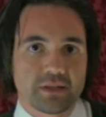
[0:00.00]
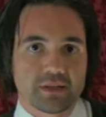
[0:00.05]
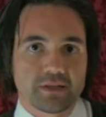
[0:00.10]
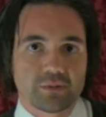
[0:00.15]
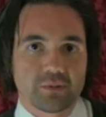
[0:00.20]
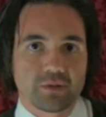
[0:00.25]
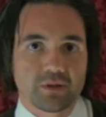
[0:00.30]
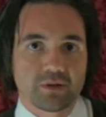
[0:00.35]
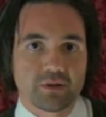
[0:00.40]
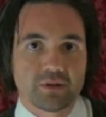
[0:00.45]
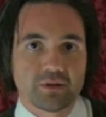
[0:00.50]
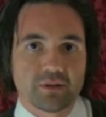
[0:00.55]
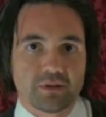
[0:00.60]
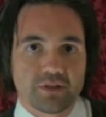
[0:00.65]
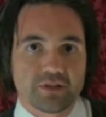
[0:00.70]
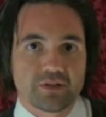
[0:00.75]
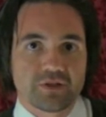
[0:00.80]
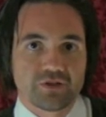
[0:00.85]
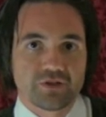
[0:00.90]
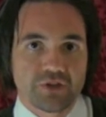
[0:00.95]
That's where
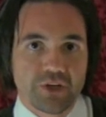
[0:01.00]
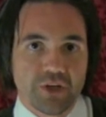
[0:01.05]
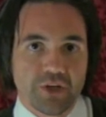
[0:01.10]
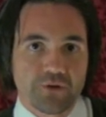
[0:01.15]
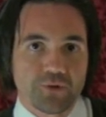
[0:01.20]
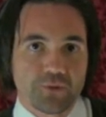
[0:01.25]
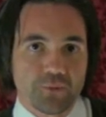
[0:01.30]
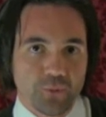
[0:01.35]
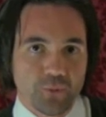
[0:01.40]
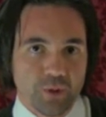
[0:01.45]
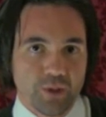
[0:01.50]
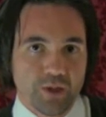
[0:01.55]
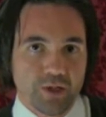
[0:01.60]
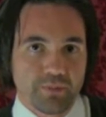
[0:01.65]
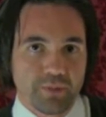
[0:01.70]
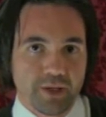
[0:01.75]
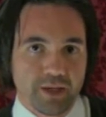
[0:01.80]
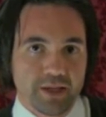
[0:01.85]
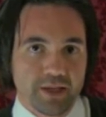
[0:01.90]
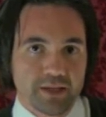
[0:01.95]
this change really
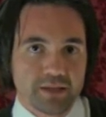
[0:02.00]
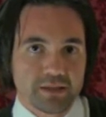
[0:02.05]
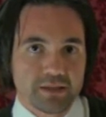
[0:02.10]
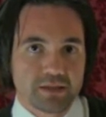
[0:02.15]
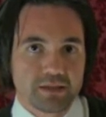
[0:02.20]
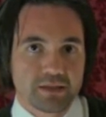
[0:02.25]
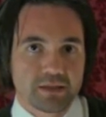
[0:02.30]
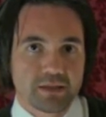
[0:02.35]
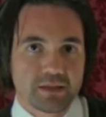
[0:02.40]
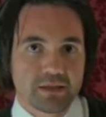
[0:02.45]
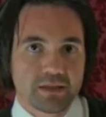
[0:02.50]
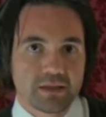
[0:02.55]
begins.